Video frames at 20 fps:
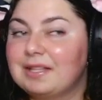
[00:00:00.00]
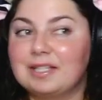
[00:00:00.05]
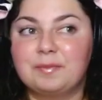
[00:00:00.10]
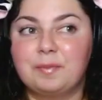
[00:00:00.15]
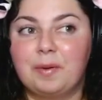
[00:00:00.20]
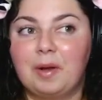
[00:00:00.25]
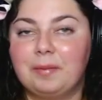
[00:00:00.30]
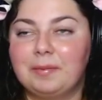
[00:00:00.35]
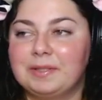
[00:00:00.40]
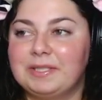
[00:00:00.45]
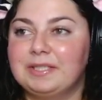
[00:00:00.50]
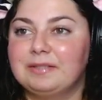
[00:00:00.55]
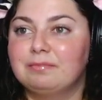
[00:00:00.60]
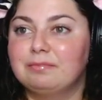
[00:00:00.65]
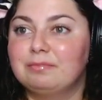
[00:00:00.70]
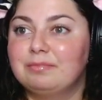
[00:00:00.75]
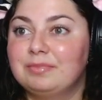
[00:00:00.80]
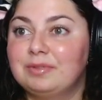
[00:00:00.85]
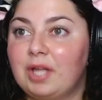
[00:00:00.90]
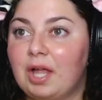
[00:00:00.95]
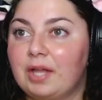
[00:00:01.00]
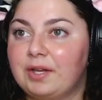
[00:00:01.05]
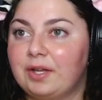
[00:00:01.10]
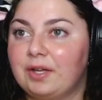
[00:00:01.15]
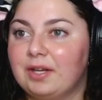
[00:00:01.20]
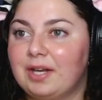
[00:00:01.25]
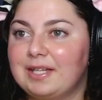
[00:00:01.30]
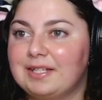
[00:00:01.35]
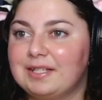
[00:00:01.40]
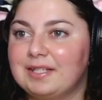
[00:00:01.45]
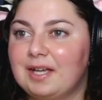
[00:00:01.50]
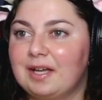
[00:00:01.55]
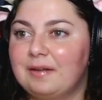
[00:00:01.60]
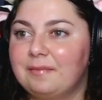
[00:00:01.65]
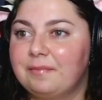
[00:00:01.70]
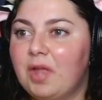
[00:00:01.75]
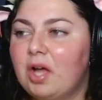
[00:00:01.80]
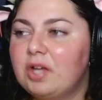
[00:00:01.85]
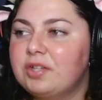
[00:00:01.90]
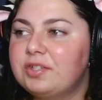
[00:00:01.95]
That's probably not a good
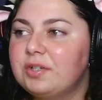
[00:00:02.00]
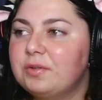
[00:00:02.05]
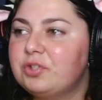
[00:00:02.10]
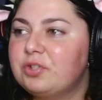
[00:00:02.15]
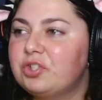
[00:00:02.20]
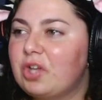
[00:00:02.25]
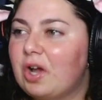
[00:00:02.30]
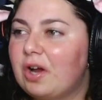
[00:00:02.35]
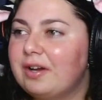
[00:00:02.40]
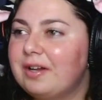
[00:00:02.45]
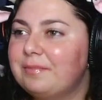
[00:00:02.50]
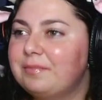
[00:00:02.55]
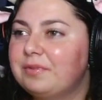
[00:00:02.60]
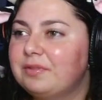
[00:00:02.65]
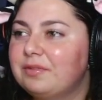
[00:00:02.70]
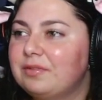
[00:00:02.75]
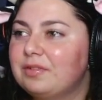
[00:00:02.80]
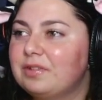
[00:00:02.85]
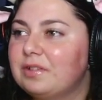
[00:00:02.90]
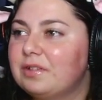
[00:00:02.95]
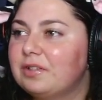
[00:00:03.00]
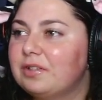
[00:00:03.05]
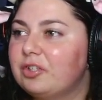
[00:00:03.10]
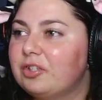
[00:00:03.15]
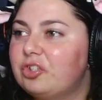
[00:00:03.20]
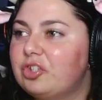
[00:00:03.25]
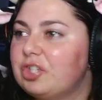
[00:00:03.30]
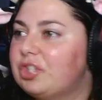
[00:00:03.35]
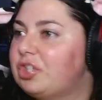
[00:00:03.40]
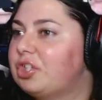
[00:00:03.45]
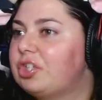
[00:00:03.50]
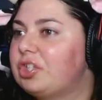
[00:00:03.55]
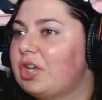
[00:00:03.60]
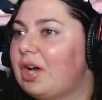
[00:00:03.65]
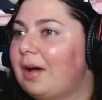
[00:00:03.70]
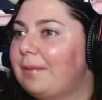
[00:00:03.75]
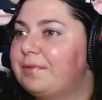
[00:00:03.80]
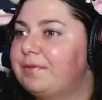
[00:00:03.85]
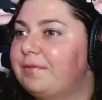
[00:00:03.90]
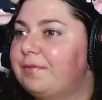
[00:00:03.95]
idea. Also, sorry I'm just
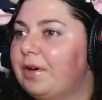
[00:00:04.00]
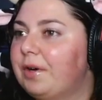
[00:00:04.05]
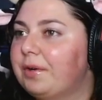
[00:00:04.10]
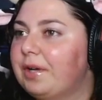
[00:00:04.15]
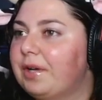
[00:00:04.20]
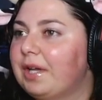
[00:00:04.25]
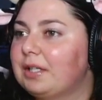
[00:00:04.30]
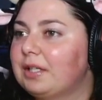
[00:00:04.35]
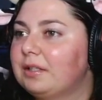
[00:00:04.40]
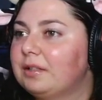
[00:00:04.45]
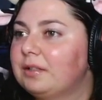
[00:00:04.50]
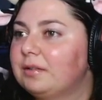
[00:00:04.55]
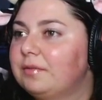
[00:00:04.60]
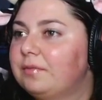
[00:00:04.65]
stopped voting.